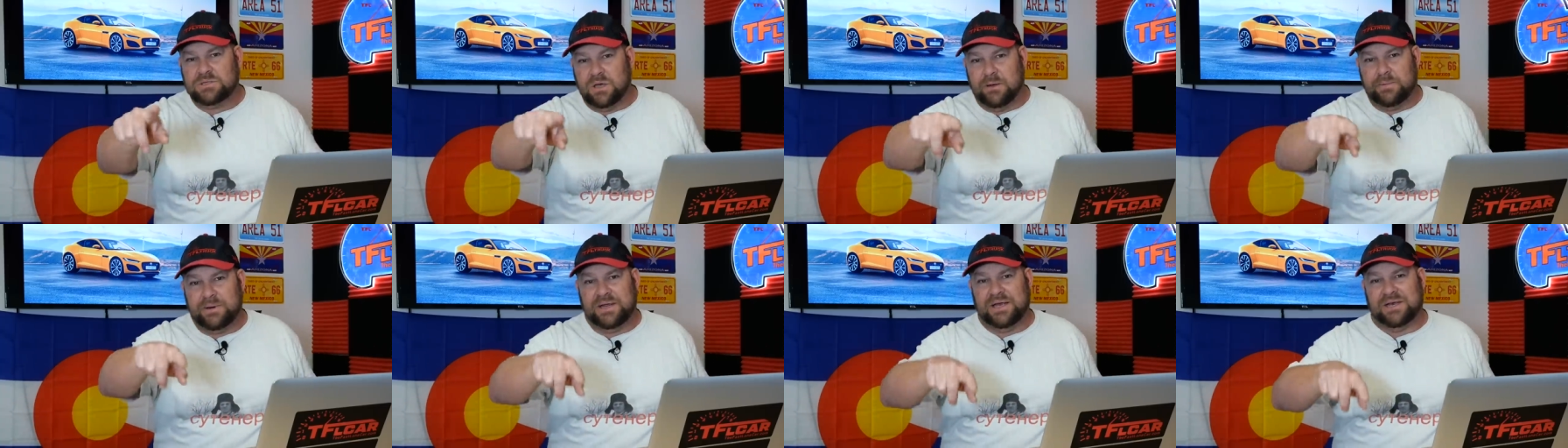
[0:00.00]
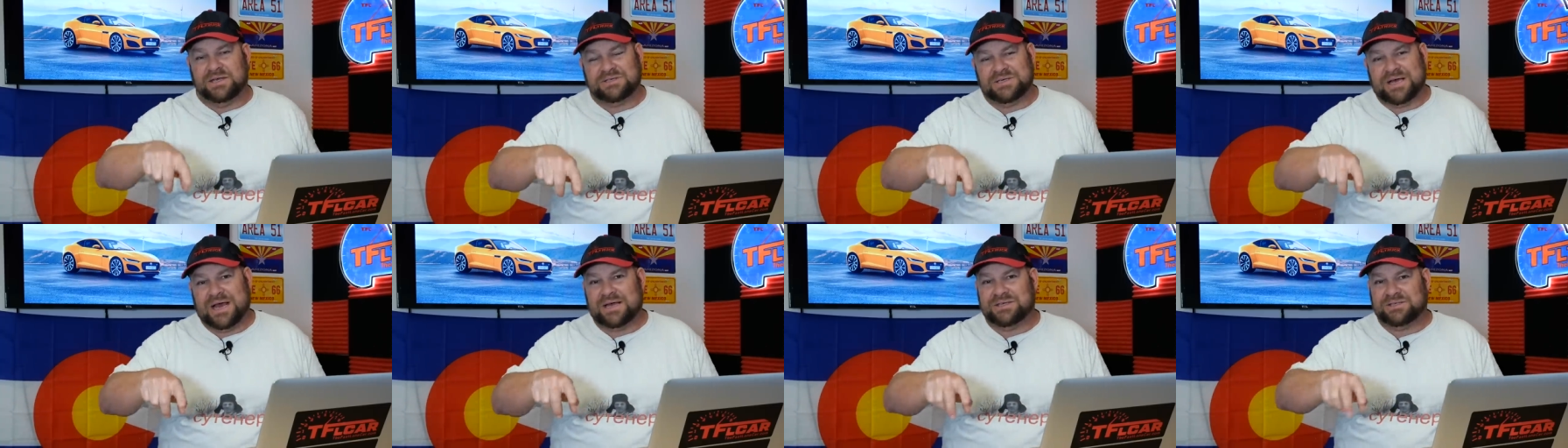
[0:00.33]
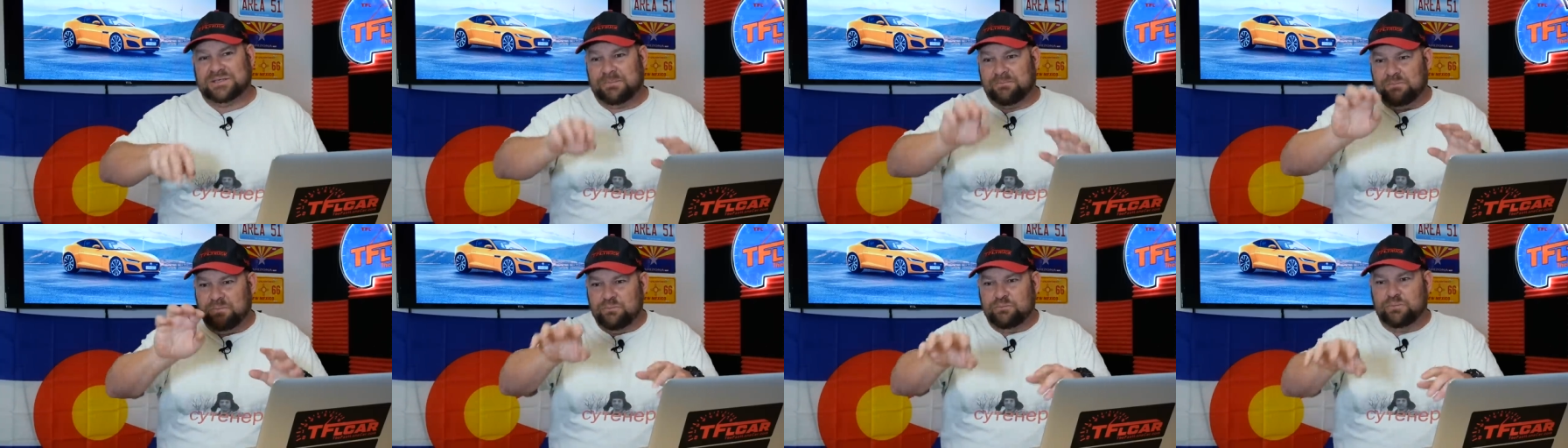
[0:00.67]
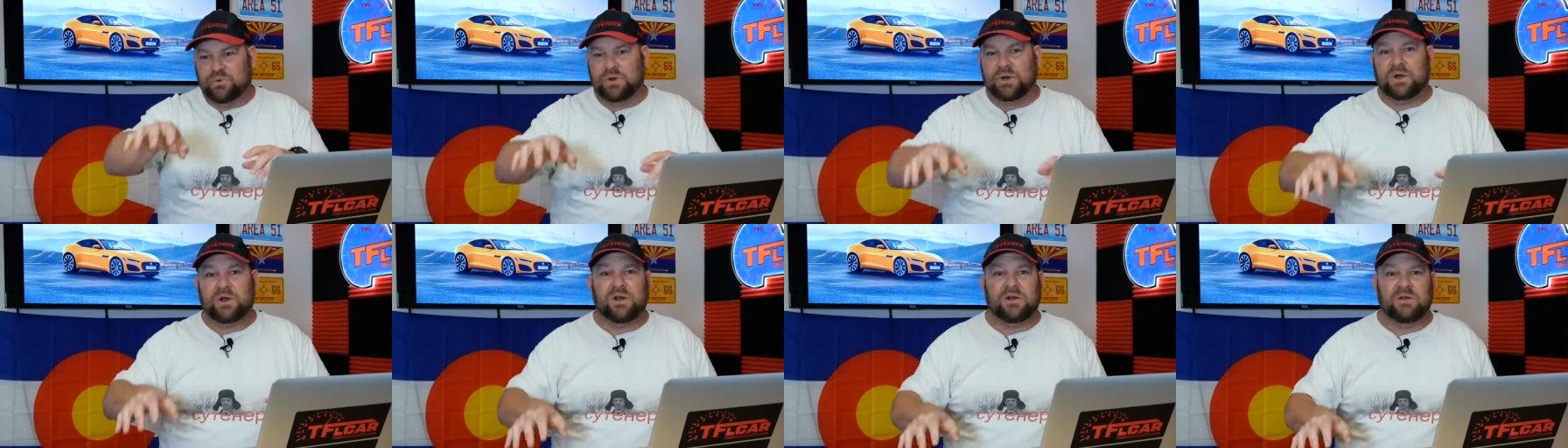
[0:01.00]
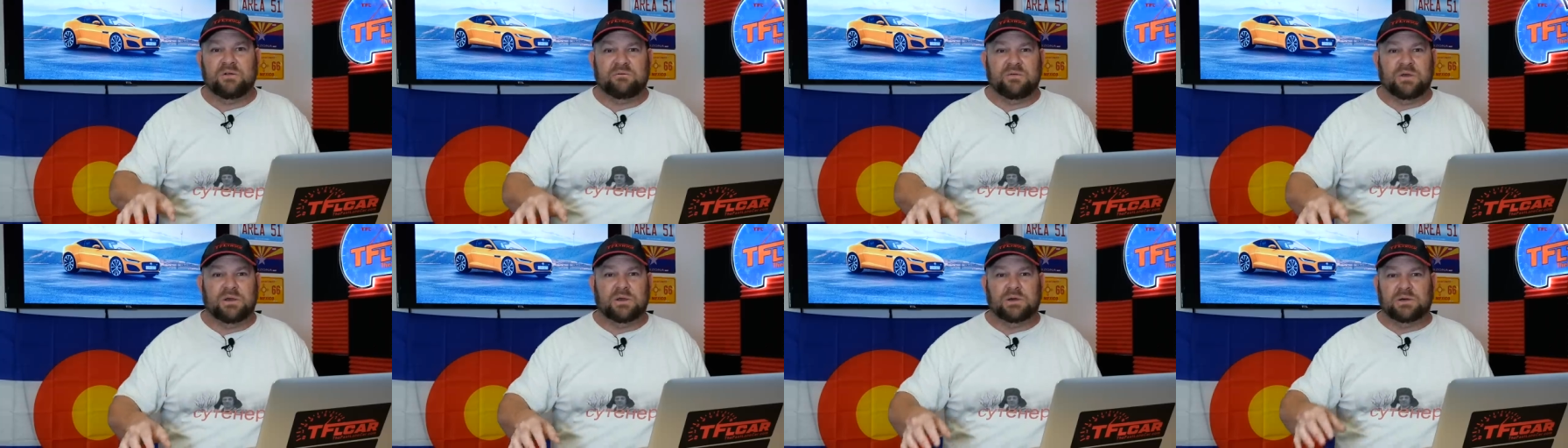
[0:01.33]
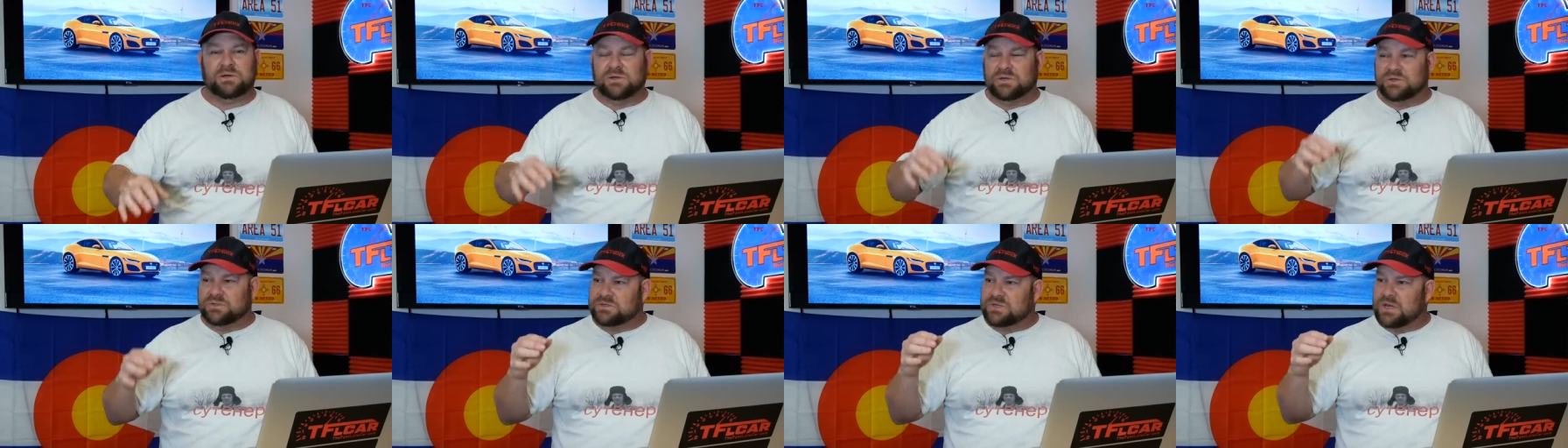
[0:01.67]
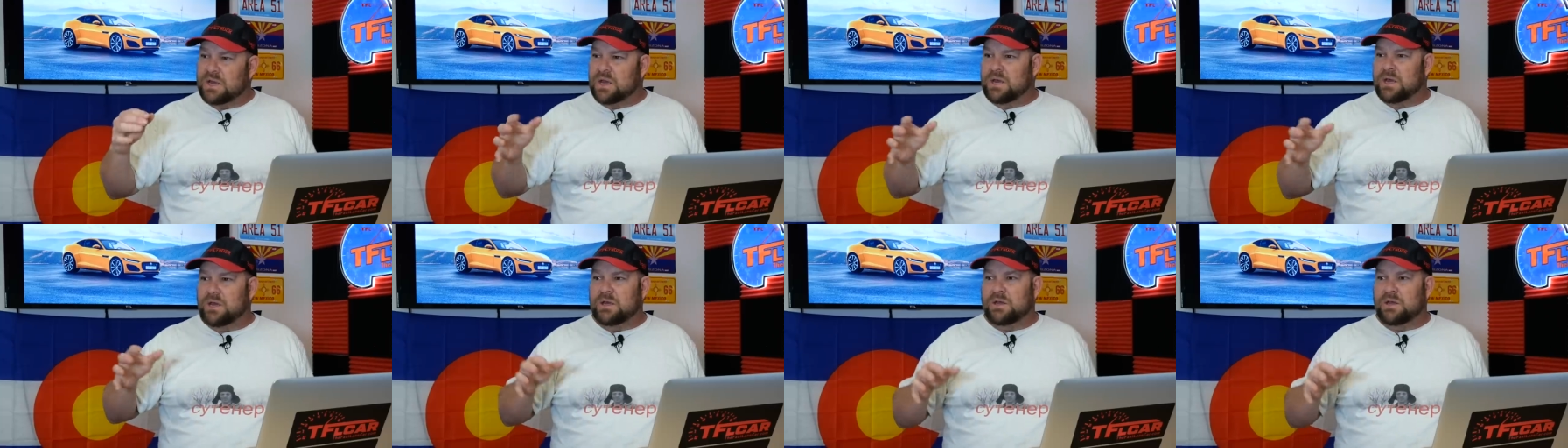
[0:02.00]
Nobody else has it. Put it on your vehicles.